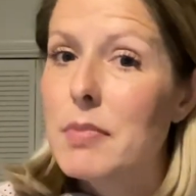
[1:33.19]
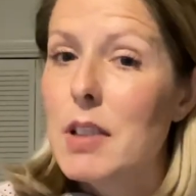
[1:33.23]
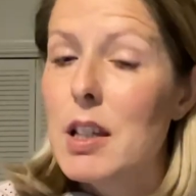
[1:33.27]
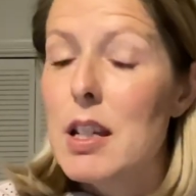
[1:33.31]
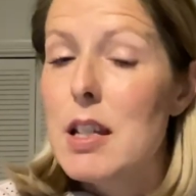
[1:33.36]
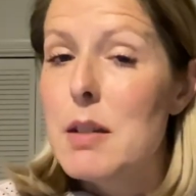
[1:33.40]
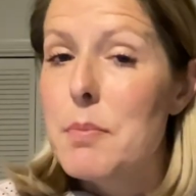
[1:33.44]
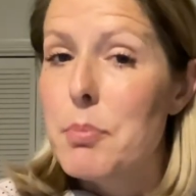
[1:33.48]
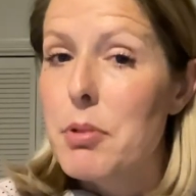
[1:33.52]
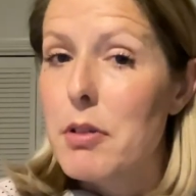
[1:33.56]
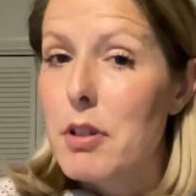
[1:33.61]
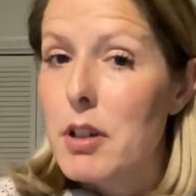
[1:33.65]

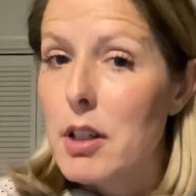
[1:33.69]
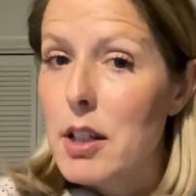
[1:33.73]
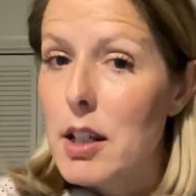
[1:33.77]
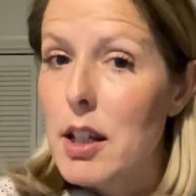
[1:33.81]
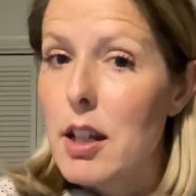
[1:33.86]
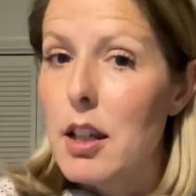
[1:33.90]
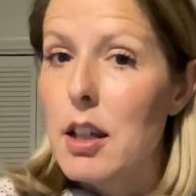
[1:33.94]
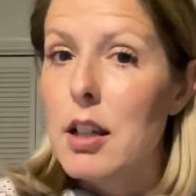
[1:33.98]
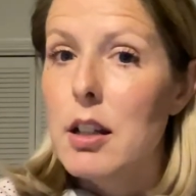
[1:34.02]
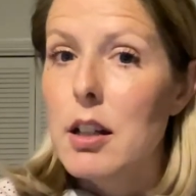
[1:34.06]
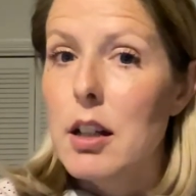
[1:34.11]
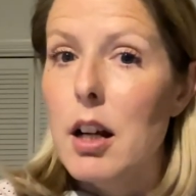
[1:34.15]
he's
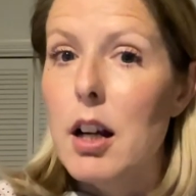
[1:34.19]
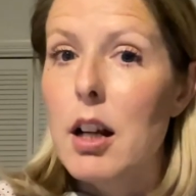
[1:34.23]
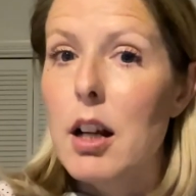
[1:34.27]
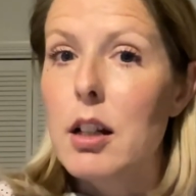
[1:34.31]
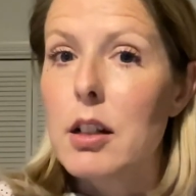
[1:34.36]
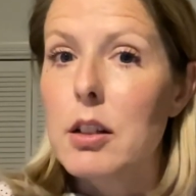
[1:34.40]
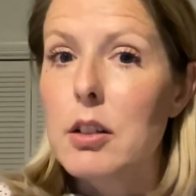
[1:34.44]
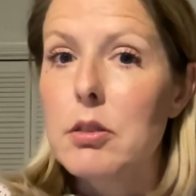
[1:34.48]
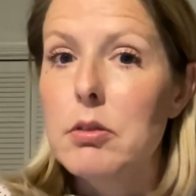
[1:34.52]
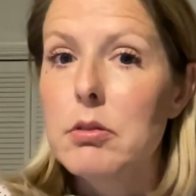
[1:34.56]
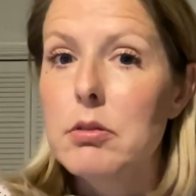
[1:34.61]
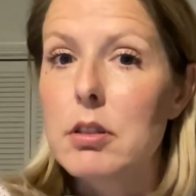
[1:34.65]
pretty
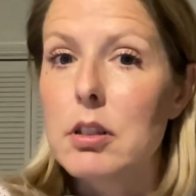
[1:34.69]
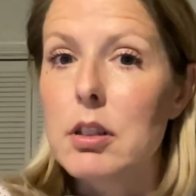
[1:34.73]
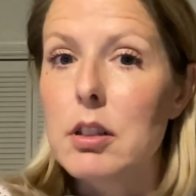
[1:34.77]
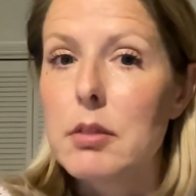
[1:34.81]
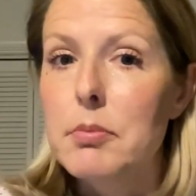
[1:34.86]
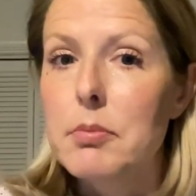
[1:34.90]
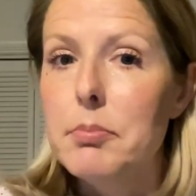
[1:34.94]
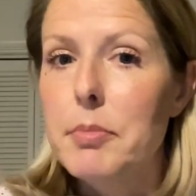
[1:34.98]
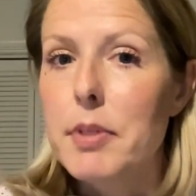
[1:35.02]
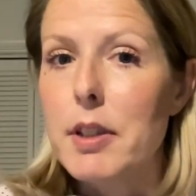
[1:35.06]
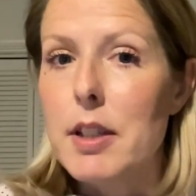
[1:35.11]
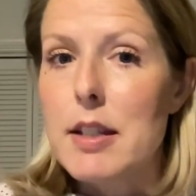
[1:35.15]

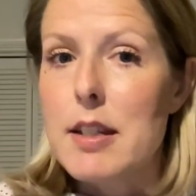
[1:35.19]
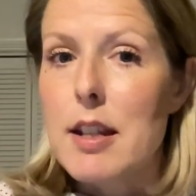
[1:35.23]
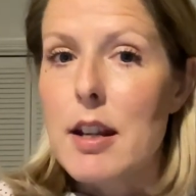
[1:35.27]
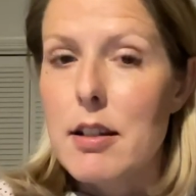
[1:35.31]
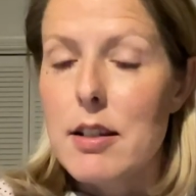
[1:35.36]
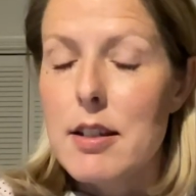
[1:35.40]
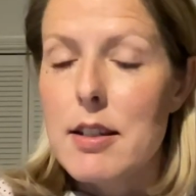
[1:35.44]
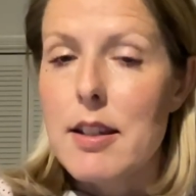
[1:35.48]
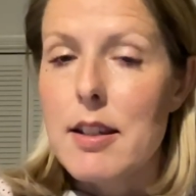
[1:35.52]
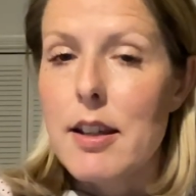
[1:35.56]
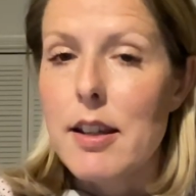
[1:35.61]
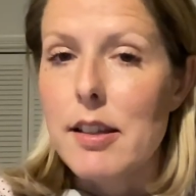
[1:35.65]
hardcore
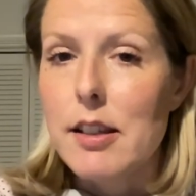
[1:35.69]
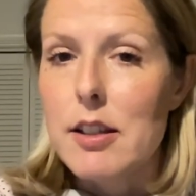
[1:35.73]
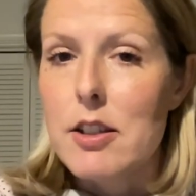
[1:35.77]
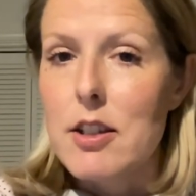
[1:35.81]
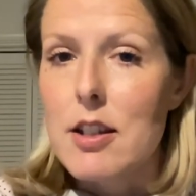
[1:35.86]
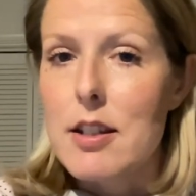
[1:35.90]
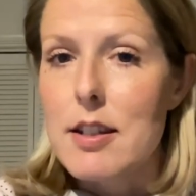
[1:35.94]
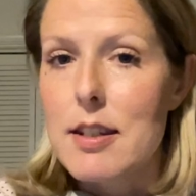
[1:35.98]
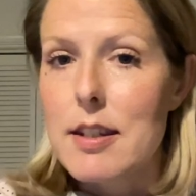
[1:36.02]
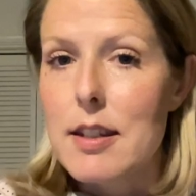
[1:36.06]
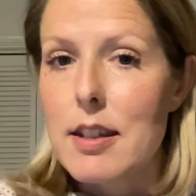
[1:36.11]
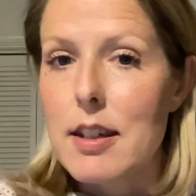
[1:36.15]
military
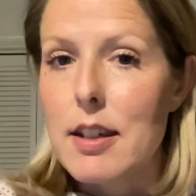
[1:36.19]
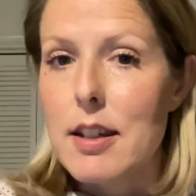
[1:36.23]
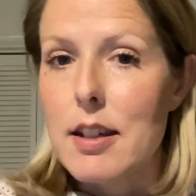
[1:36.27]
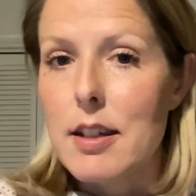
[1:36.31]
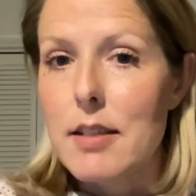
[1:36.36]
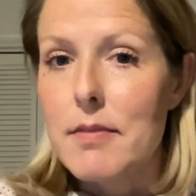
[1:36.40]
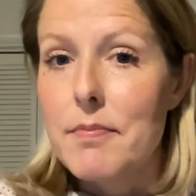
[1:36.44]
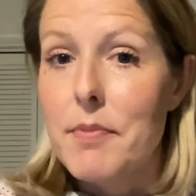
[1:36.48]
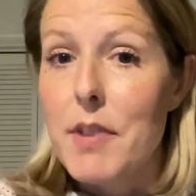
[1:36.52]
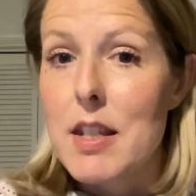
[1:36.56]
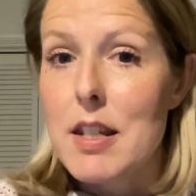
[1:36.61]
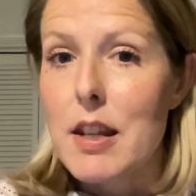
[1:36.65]
intelligentsia,
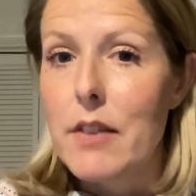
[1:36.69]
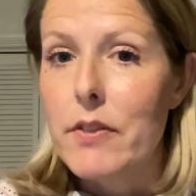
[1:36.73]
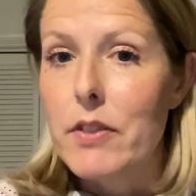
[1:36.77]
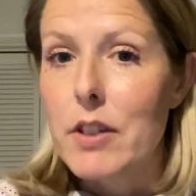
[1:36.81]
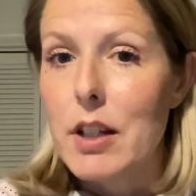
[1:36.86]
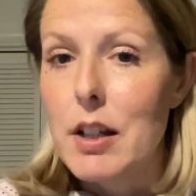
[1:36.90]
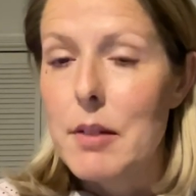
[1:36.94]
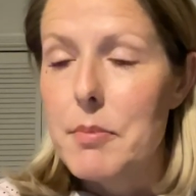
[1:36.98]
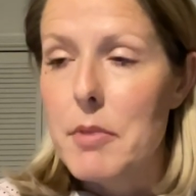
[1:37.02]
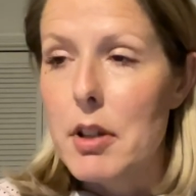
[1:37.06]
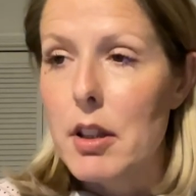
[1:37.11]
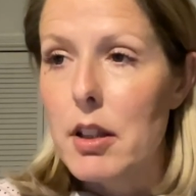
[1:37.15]
as I've
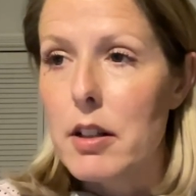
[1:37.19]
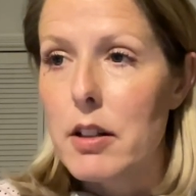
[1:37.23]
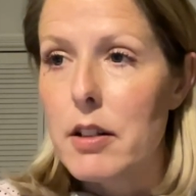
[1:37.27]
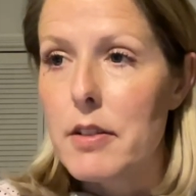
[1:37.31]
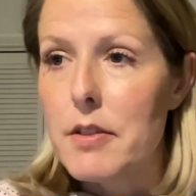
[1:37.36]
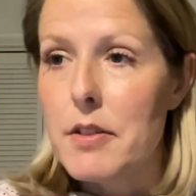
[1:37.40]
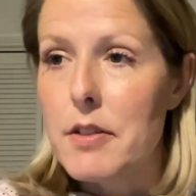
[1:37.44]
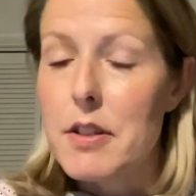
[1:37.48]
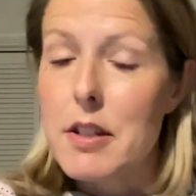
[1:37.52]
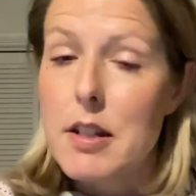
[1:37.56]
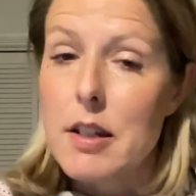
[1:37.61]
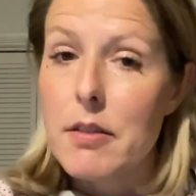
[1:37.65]
come to
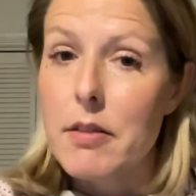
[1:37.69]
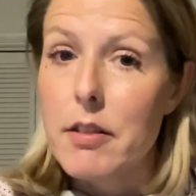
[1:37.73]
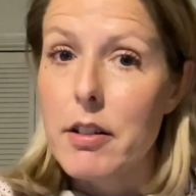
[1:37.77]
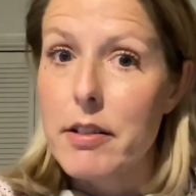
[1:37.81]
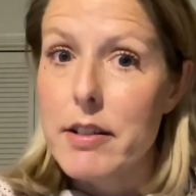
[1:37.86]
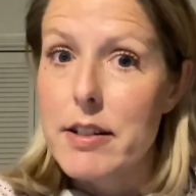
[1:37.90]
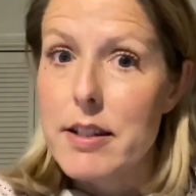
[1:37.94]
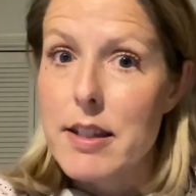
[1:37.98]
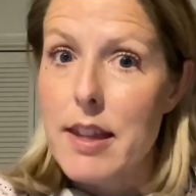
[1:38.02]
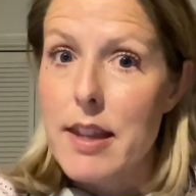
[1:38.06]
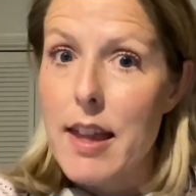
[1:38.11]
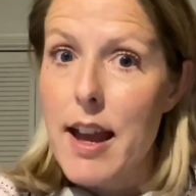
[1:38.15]
learn. So there
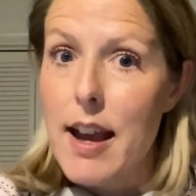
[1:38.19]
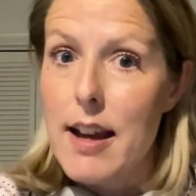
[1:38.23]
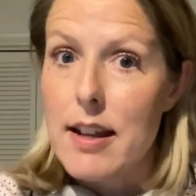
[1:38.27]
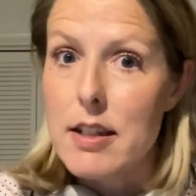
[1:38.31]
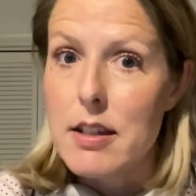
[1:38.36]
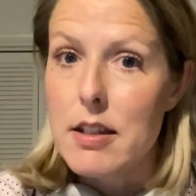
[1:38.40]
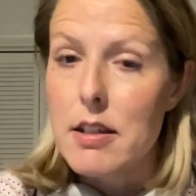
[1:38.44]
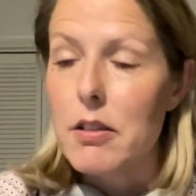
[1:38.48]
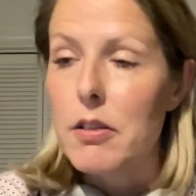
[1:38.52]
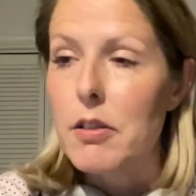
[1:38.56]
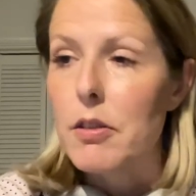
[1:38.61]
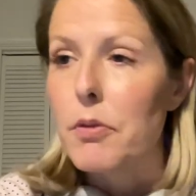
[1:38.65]
is that
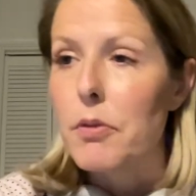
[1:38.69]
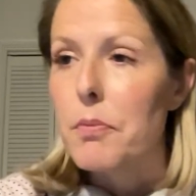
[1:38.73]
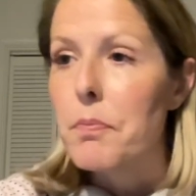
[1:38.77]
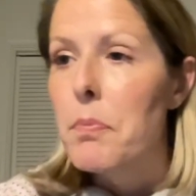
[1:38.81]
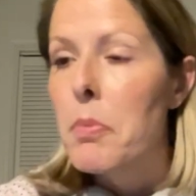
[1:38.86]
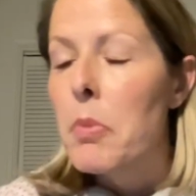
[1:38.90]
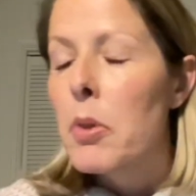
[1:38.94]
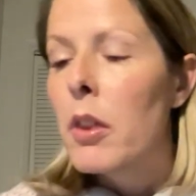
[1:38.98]
too.